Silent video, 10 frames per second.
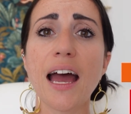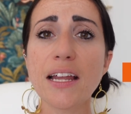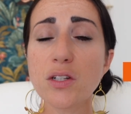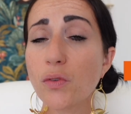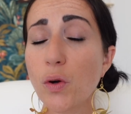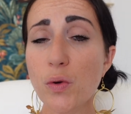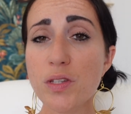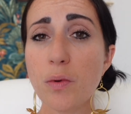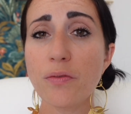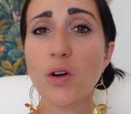And of
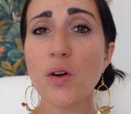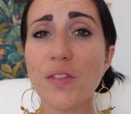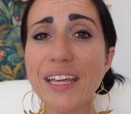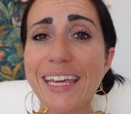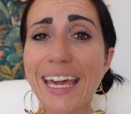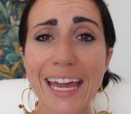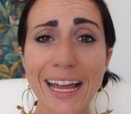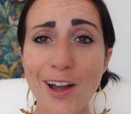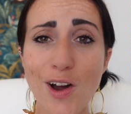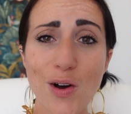course, we've got the
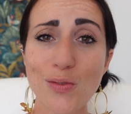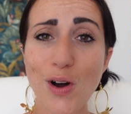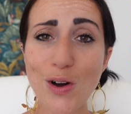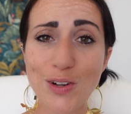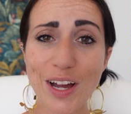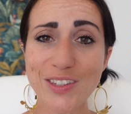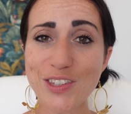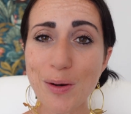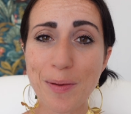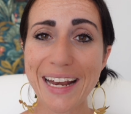king of online
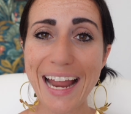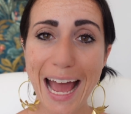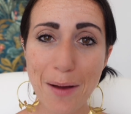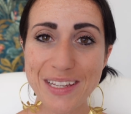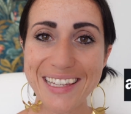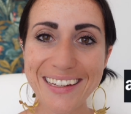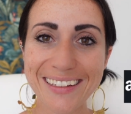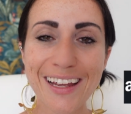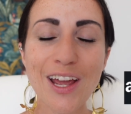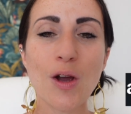shopping,
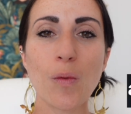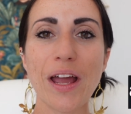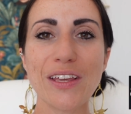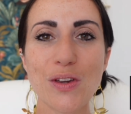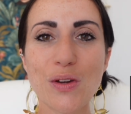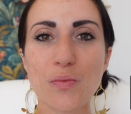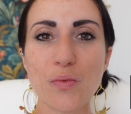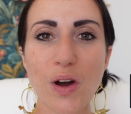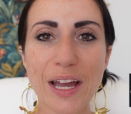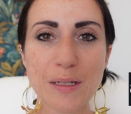Amazon, where you can
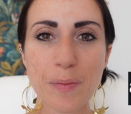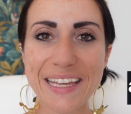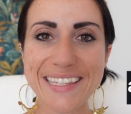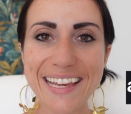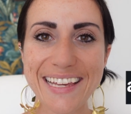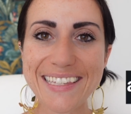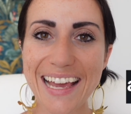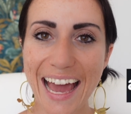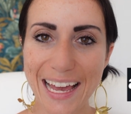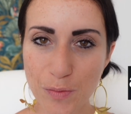find pieces
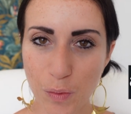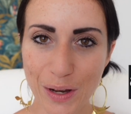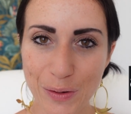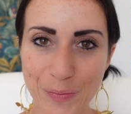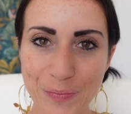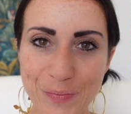as well.